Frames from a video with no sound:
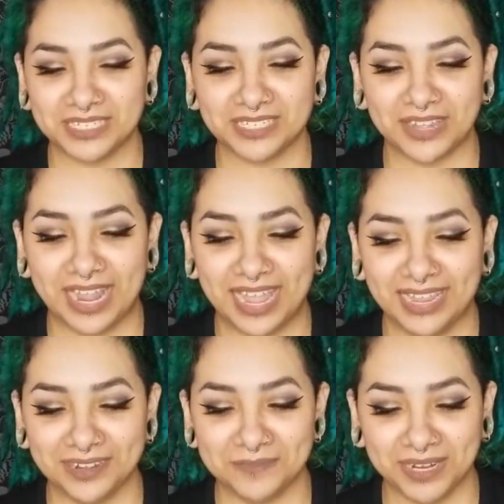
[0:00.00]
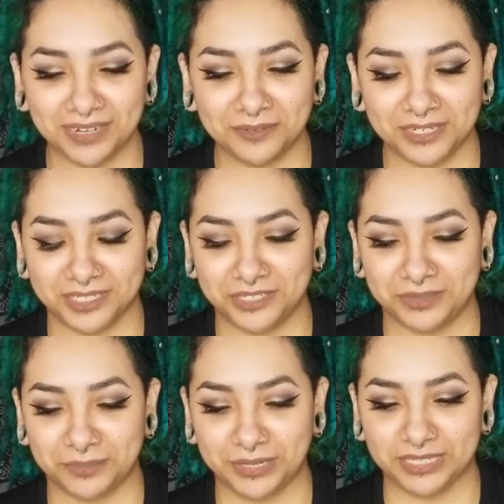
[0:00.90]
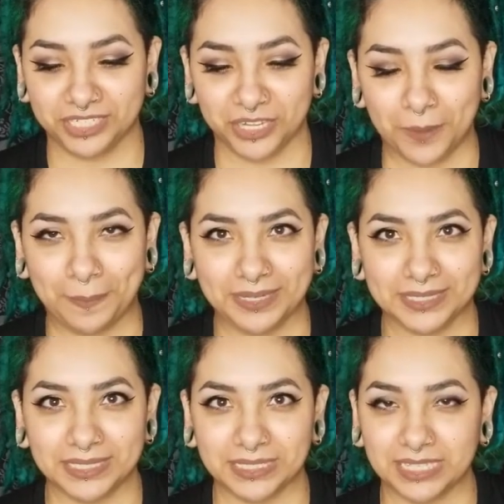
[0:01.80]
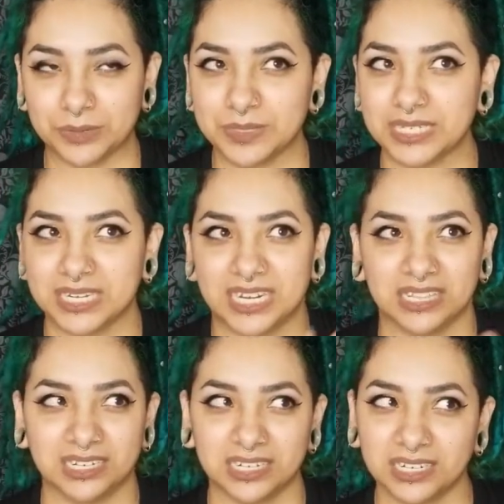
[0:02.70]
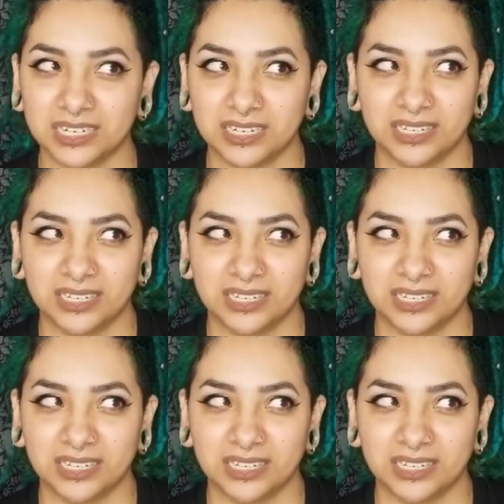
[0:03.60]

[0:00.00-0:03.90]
So I had in mind I wanted to do the Marina Shawl, but there was another